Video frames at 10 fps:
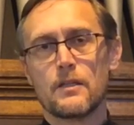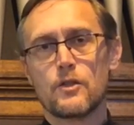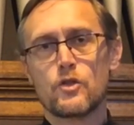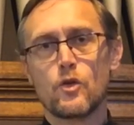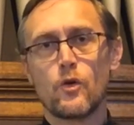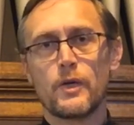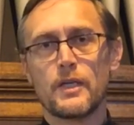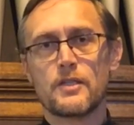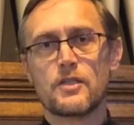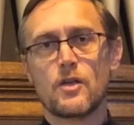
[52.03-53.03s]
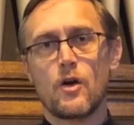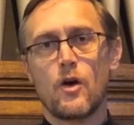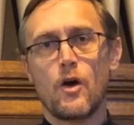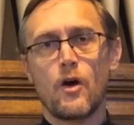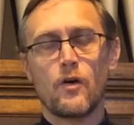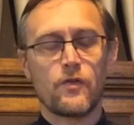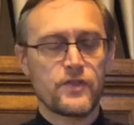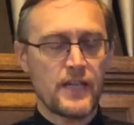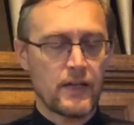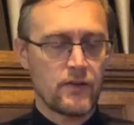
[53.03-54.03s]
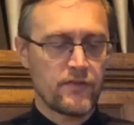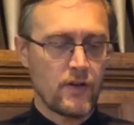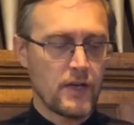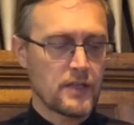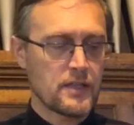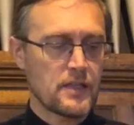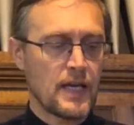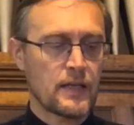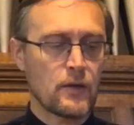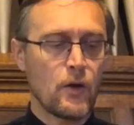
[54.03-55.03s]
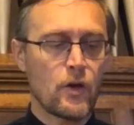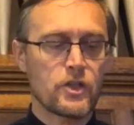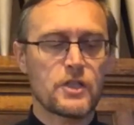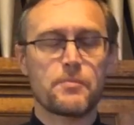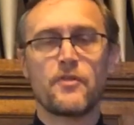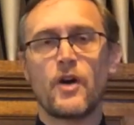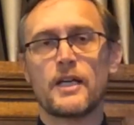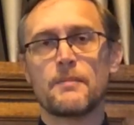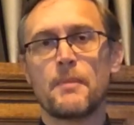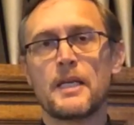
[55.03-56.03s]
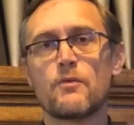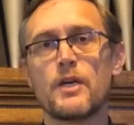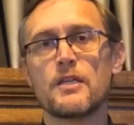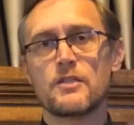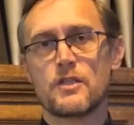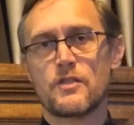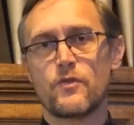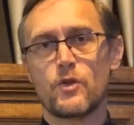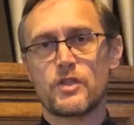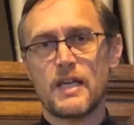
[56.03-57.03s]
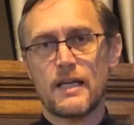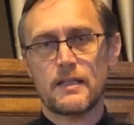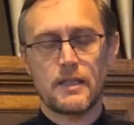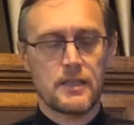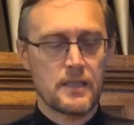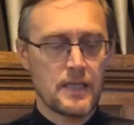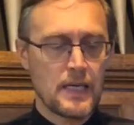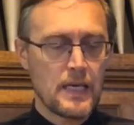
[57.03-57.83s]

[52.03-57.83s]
The stories of sacrifice and loss provided many reasons for sadness,